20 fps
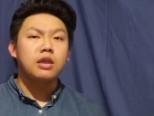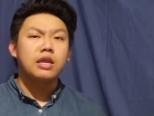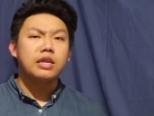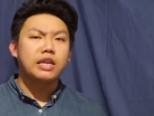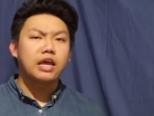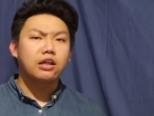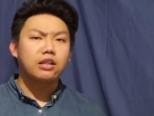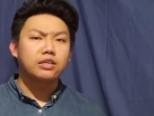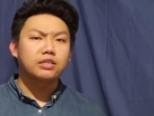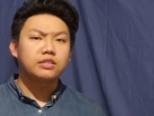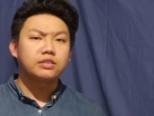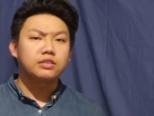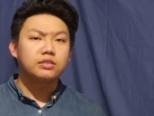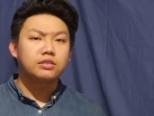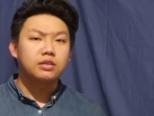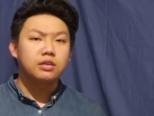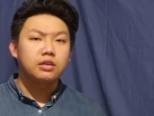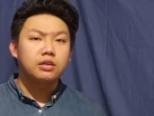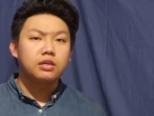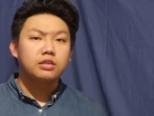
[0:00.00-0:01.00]
Now
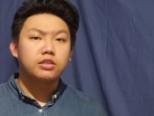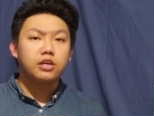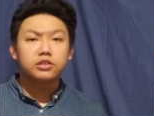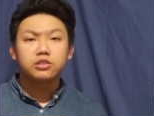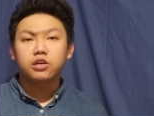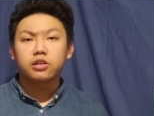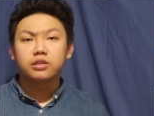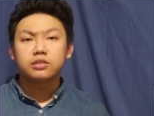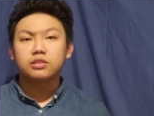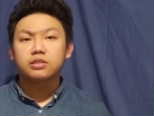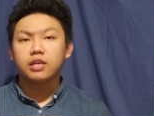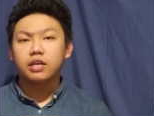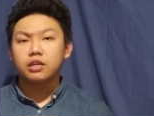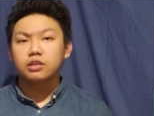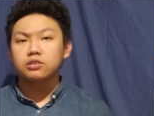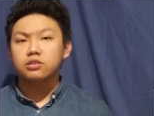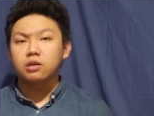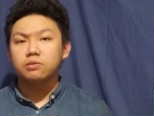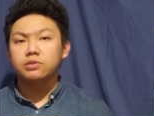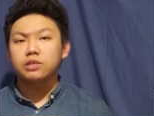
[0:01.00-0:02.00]
let's touch on the second
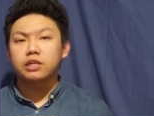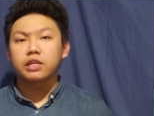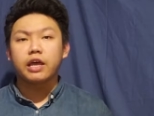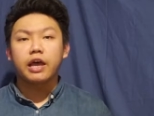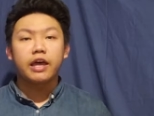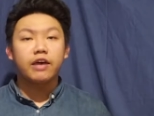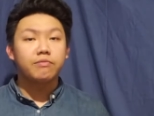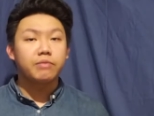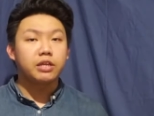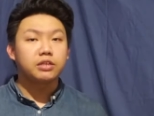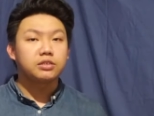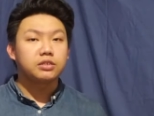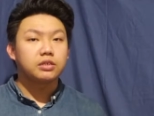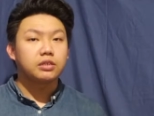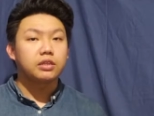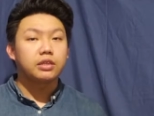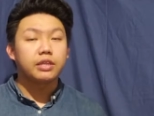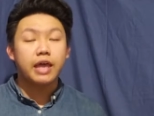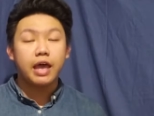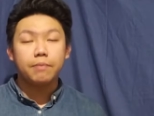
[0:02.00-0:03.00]
subject that I have mentioned,
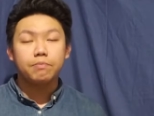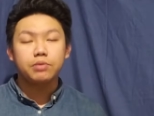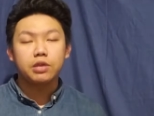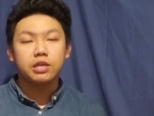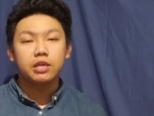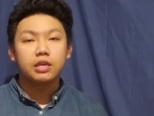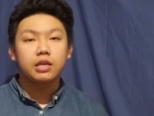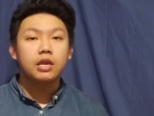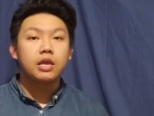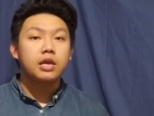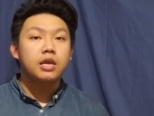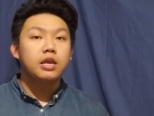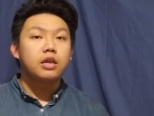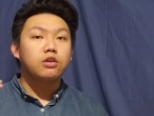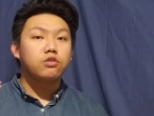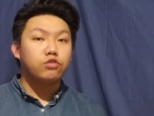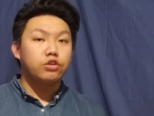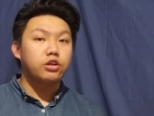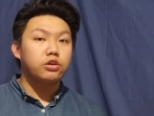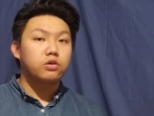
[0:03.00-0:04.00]
that being
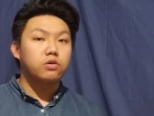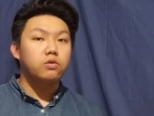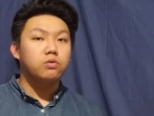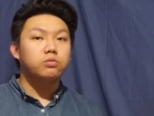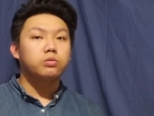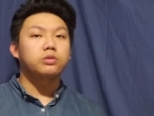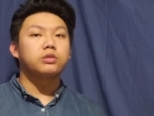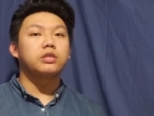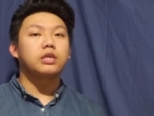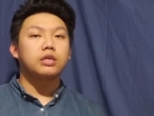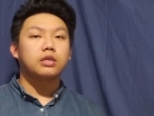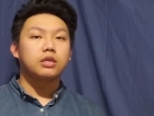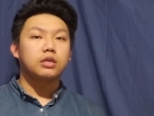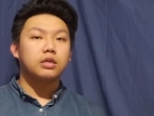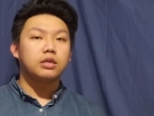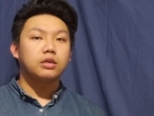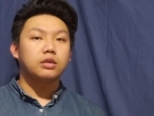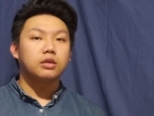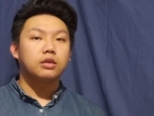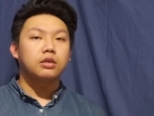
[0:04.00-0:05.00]
critical
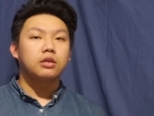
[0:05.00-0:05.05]
thinking.